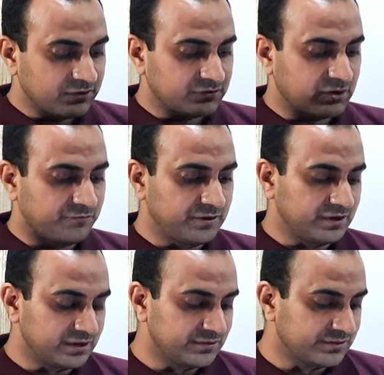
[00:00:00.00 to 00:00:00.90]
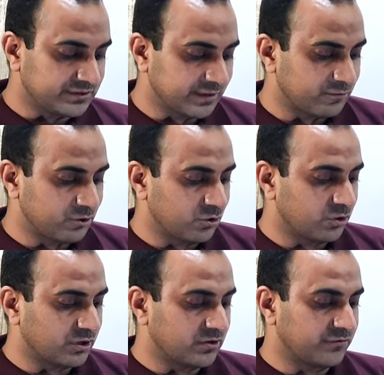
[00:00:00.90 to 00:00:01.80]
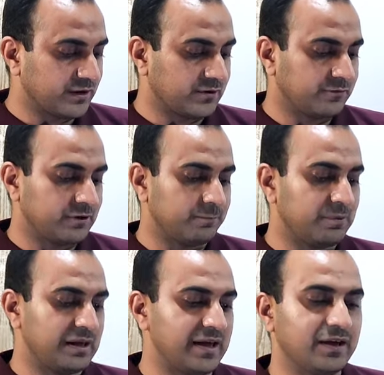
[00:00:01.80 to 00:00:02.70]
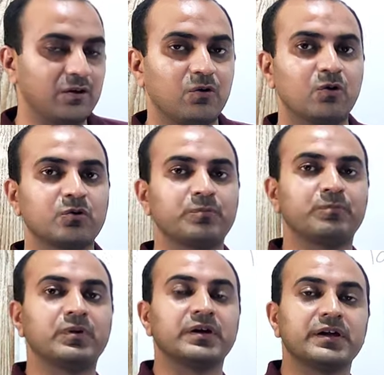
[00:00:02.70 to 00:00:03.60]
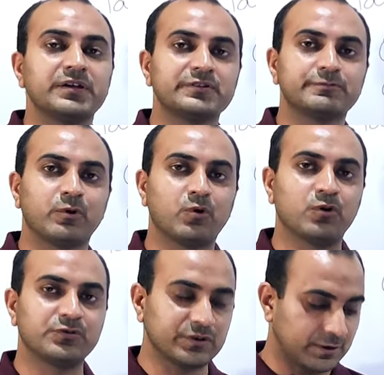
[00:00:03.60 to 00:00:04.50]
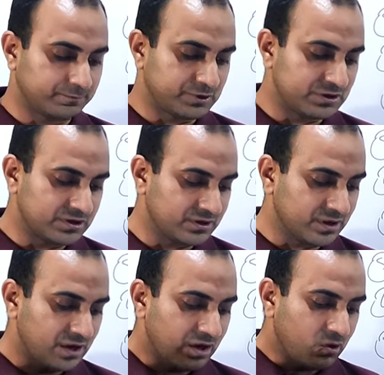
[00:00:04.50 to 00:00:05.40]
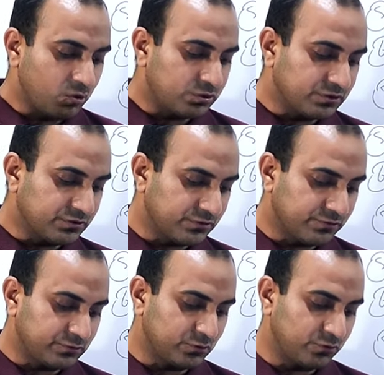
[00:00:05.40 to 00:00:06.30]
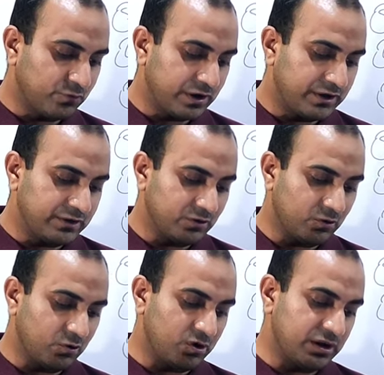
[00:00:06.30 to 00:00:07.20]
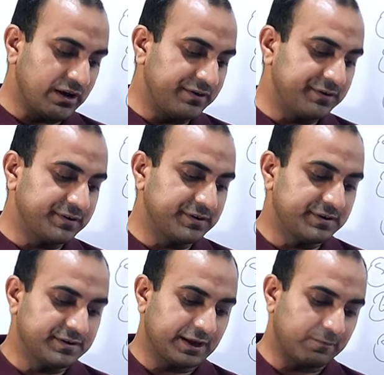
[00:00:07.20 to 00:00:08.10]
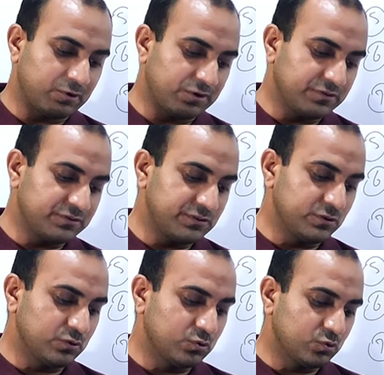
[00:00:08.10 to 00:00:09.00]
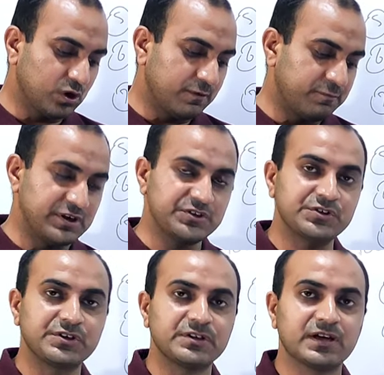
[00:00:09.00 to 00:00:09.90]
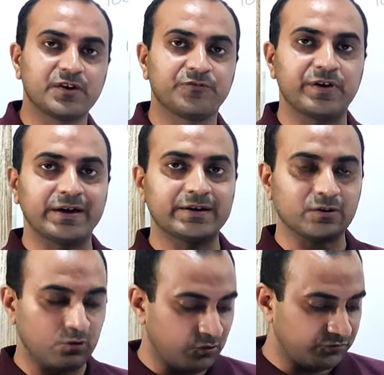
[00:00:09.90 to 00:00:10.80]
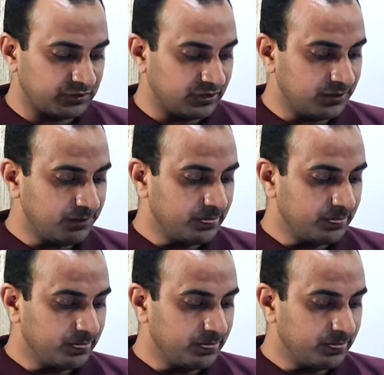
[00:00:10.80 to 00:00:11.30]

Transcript: Scuffing is the tablet coating defect where black or gray spots appear on the surface of white or light colored tablets due to abrasion effect of the